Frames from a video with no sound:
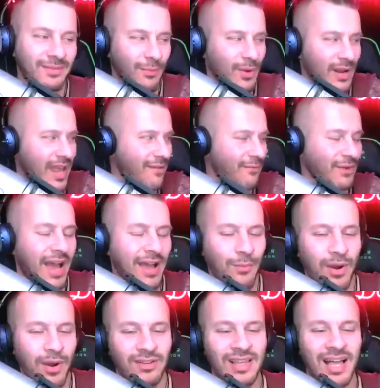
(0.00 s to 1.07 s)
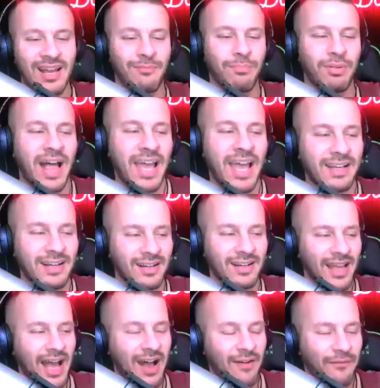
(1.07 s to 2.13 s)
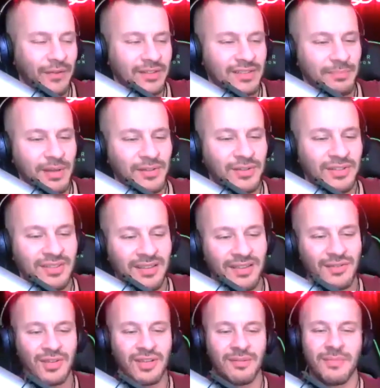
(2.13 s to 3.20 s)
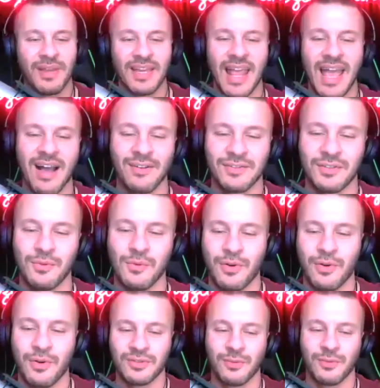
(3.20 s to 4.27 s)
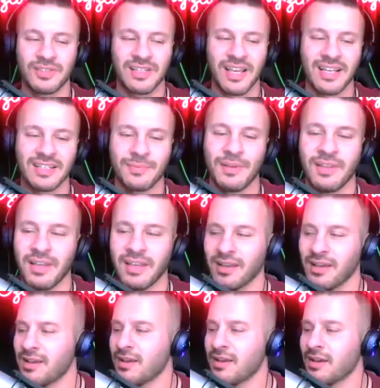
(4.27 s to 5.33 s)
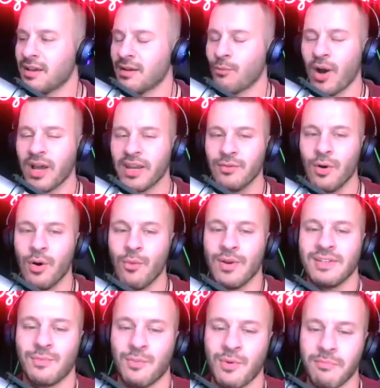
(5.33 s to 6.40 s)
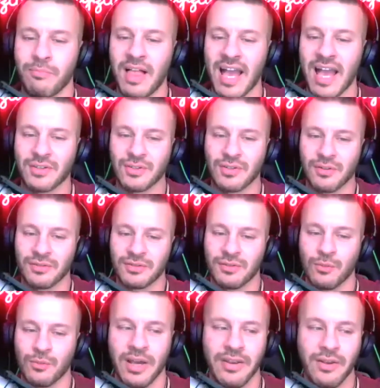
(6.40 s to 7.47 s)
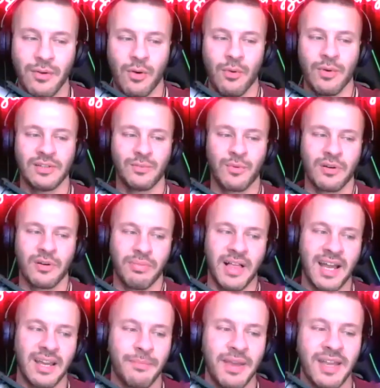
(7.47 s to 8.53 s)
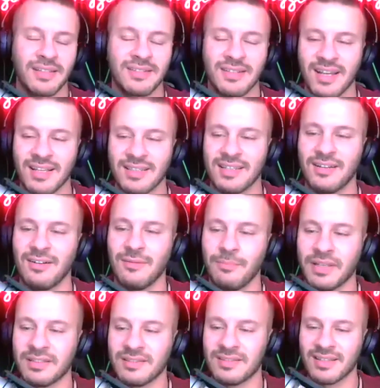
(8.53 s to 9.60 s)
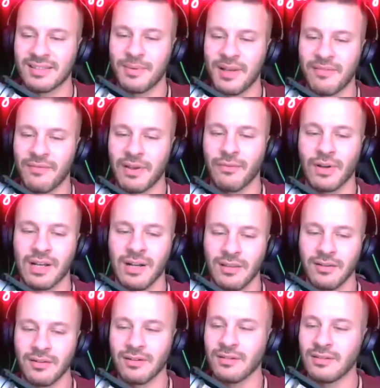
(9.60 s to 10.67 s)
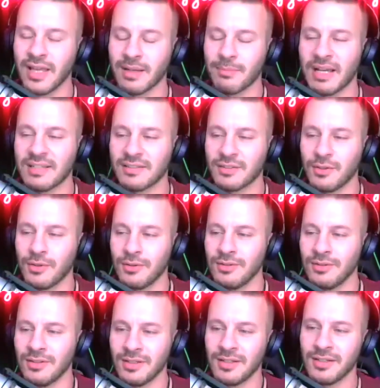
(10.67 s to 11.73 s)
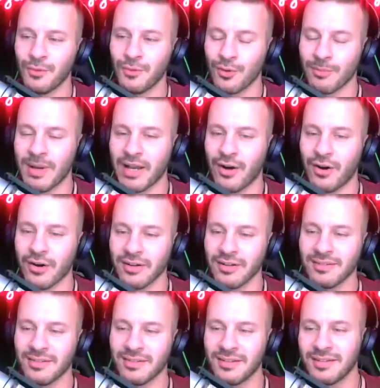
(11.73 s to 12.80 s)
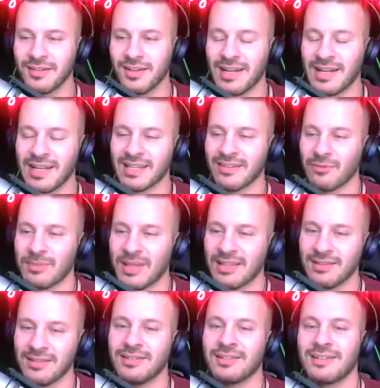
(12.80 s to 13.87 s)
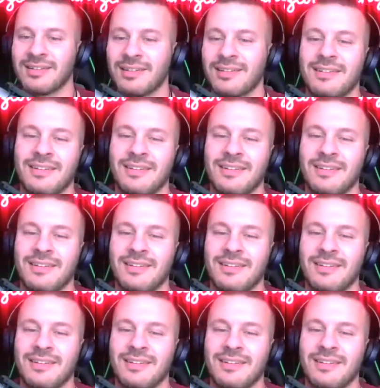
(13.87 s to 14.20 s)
whatever, I wear a lot of black uh, outfits, especially to the gym and out. So girls always ask me, like, why do you always wear black shirts or why do you always wear black pants? And I tell them because that's my favorite color, like my soul or my heart. And I give them that look